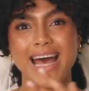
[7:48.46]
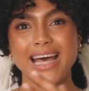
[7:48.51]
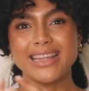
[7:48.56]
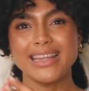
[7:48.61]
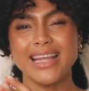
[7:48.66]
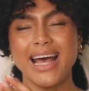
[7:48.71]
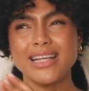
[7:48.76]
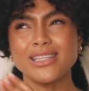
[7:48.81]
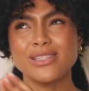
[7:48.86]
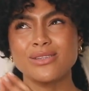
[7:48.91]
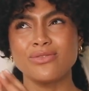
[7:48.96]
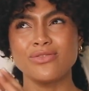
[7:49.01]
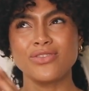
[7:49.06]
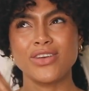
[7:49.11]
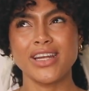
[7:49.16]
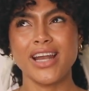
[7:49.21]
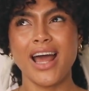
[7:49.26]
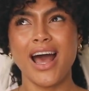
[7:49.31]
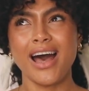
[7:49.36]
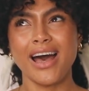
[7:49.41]
and that's
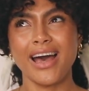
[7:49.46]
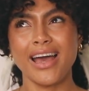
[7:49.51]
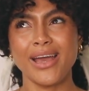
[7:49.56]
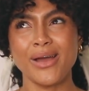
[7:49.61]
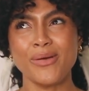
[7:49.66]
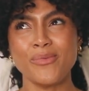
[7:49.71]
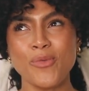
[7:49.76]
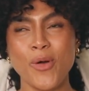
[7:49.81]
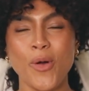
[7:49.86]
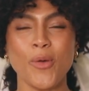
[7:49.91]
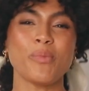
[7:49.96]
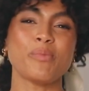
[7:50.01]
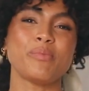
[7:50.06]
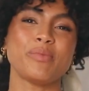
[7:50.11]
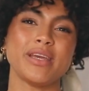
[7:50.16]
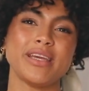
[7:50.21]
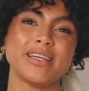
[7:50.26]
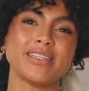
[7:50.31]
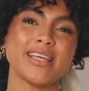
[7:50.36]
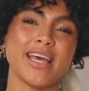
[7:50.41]
something I won't
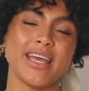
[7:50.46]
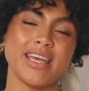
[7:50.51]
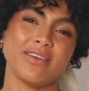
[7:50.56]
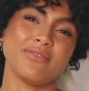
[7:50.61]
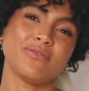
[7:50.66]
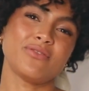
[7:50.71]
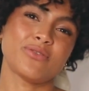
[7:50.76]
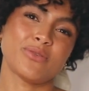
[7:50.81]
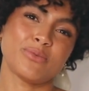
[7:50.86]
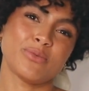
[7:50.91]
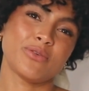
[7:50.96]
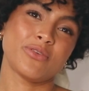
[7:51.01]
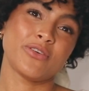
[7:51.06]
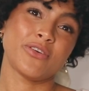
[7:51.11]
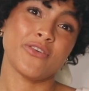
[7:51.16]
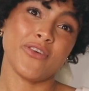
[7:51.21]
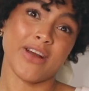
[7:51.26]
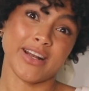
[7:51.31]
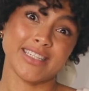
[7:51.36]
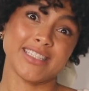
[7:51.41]
be taking for
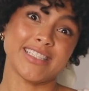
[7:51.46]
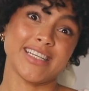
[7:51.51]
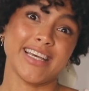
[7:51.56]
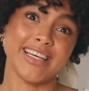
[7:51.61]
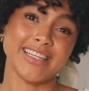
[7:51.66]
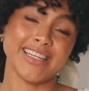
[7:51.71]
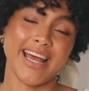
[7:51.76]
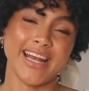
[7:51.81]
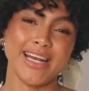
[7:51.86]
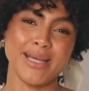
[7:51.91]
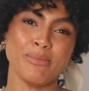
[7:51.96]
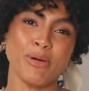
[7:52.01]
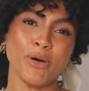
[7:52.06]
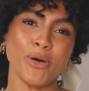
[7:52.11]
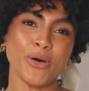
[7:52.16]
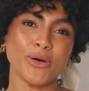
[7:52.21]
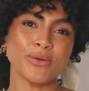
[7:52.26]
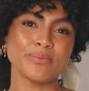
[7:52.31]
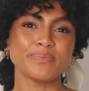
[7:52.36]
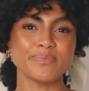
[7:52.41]
granted
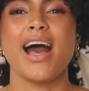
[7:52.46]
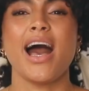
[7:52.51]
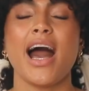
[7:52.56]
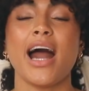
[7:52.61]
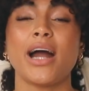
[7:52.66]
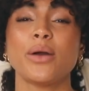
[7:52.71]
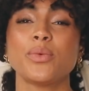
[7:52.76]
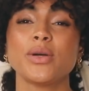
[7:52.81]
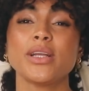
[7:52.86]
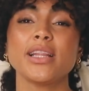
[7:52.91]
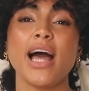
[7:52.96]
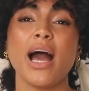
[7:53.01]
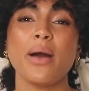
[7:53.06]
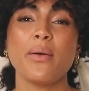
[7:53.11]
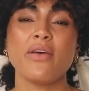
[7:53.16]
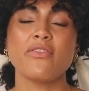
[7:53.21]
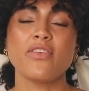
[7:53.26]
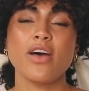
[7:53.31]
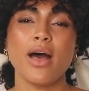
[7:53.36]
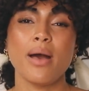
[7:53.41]
anymore. I will,
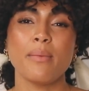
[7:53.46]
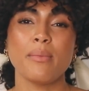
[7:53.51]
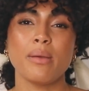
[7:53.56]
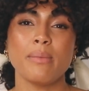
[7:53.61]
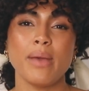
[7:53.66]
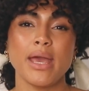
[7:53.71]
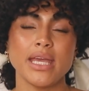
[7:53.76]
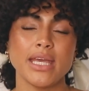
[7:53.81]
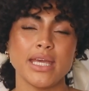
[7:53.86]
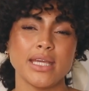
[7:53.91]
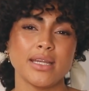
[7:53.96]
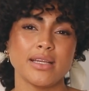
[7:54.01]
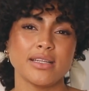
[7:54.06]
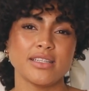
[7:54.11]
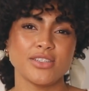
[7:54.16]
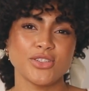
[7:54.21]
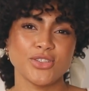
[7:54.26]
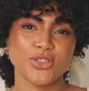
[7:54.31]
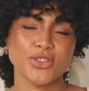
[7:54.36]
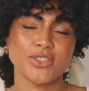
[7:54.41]
however, be making
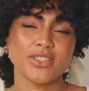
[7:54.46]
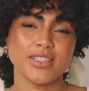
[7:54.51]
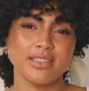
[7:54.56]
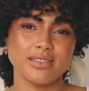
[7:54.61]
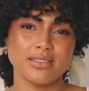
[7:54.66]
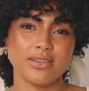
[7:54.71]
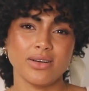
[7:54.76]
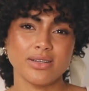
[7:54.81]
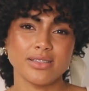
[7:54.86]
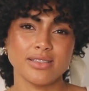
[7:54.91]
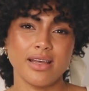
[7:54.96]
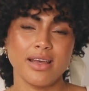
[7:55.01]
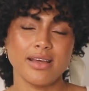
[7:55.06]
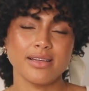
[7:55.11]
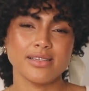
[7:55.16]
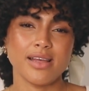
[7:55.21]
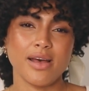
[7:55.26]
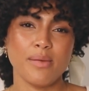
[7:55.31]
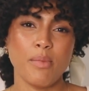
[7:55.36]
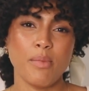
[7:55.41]
digital detoxes a